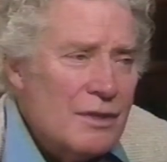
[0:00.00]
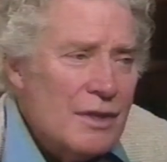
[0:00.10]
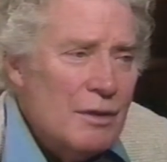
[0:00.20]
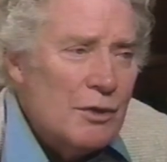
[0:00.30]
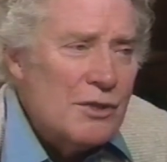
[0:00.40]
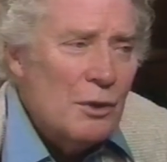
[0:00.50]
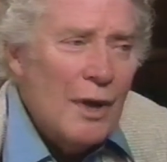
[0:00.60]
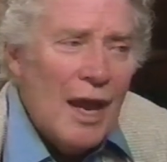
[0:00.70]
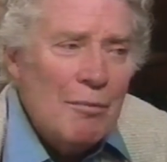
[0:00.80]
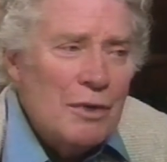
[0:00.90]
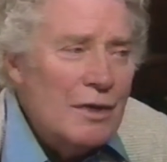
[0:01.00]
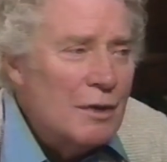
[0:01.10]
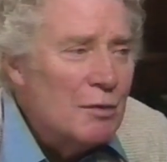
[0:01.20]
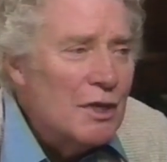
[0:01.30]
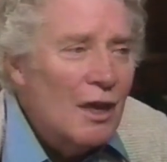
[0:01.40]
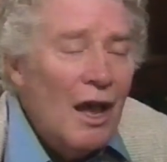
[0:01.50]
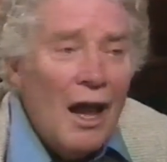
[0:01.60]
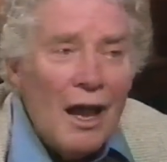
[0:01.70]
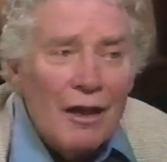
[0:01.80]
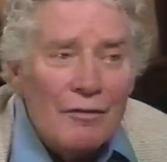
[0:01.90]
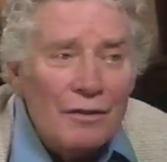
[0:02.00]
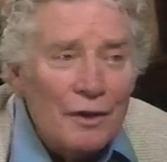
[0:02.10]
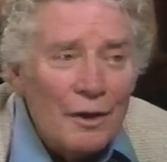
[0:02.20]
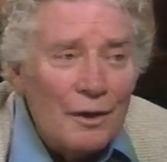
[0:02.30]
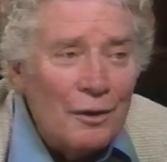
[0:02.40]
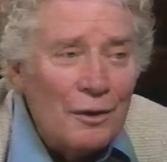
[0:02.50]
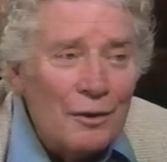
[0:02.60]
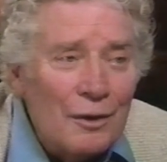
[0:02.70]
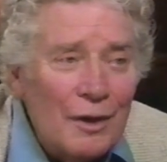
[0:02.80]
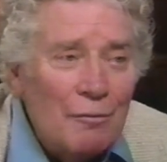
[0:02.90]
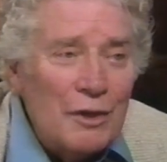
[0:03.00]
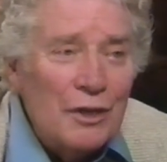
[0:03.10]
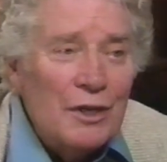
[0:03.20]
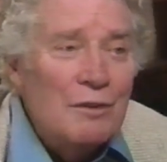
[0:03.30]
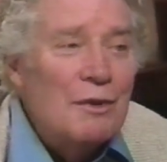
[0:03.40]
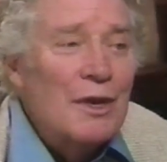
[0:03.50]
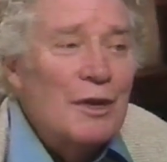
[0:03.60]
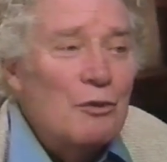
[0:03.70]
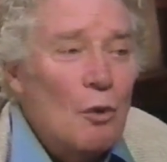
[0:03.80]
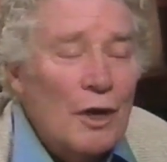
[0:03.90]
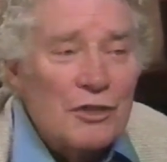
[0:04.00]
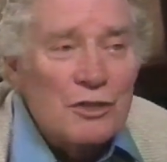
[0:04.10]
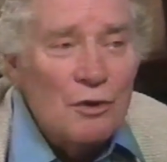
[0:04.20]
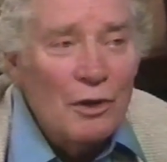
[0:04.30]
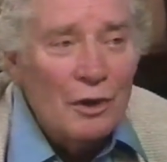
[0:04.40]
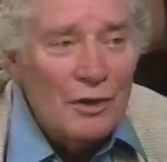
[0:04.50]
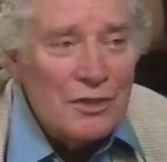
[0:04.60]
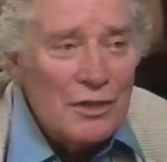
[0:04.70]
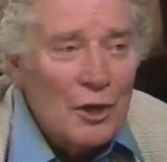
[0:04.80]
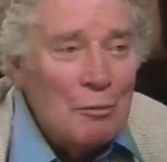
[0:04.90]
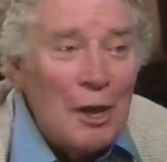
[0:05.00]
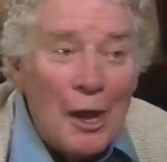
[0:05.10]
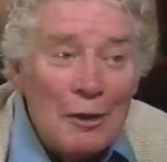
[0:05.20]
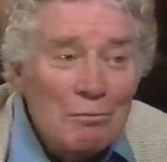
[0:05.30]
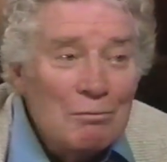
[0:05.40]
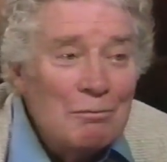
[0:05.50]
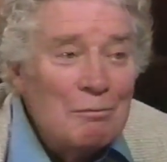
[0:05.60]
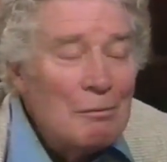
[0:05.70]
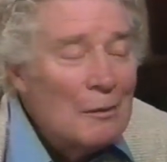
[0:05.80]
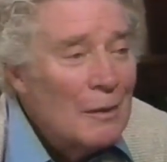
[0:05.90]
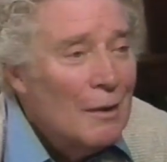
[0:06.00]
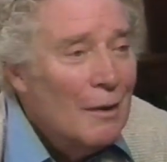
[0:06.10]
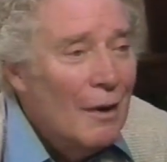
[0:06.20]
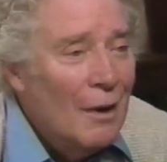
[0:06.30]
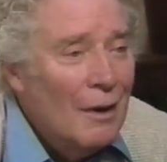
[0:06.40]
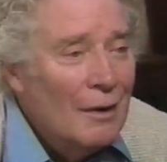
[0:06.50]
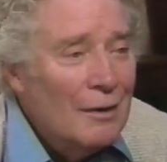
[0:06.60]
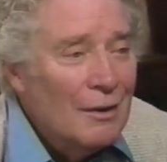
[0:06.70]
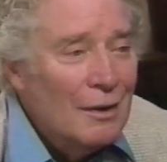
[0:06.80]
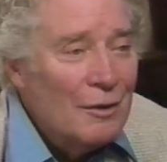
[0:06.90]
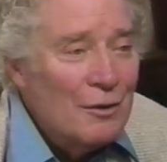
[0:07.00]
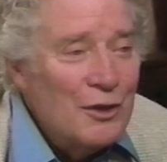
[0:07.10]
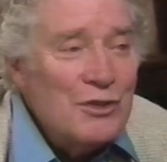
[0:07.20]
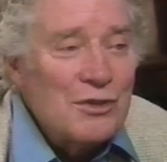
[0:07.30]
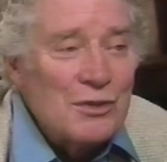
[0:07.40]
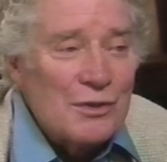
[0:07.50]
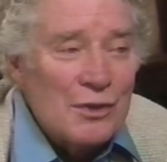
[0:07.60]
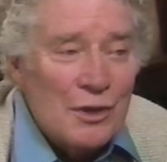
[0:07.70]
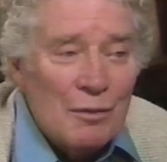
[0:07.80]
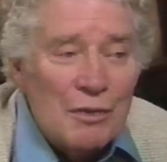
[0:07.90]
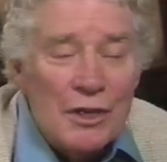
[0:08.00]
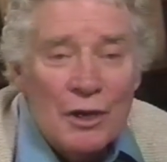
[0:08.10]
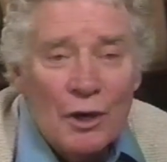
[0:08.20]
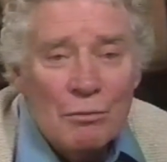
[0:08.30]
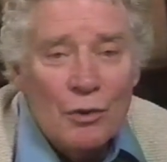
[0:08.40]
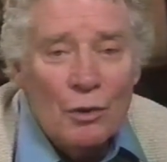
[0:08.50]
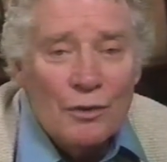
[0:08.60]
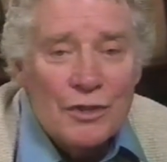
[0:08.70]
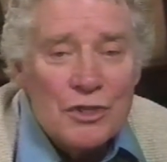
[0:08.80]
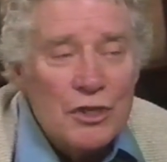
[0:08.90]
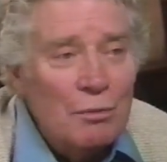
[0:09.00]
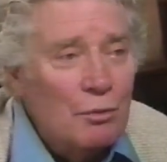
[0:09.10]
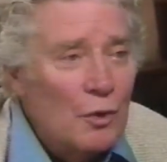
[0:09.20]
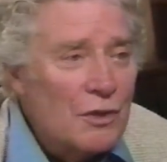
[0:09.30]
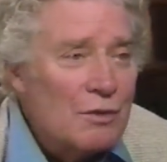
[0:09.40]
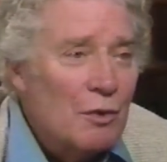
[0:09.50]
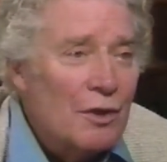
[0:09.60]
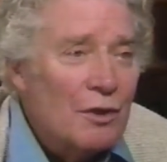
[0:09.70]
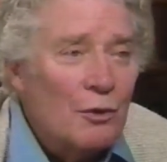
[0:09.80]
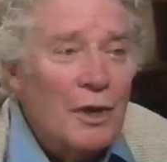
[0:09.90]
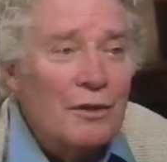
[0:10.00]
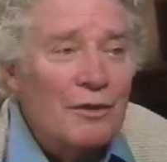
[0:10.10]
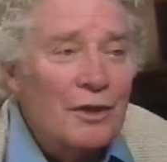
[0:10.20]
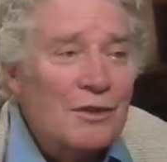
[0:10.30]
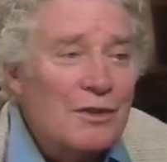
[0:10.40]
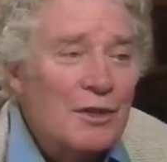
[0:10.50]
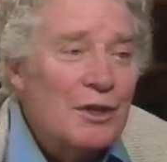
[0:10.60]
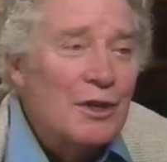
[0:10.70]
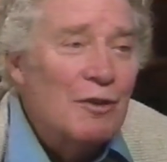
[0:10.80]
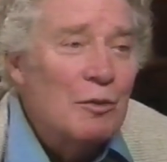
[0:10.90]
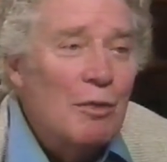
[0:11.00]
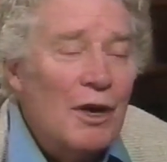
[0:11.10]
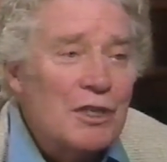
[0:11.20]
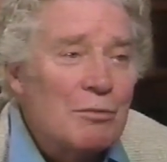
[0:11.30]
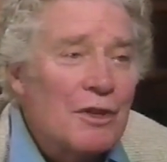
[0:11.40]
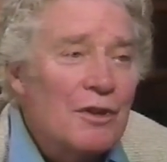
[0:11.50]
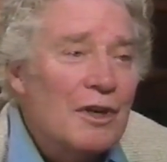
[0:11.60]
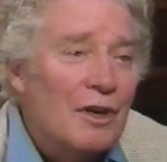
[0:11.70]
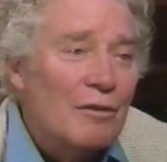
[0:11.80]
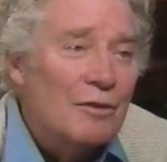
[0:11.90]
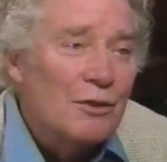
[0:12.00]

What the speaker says: he was so happy to be alive. He'd quite a struggle as a young man. And being on board this ship was one of the great things that he could ever possibly think of, you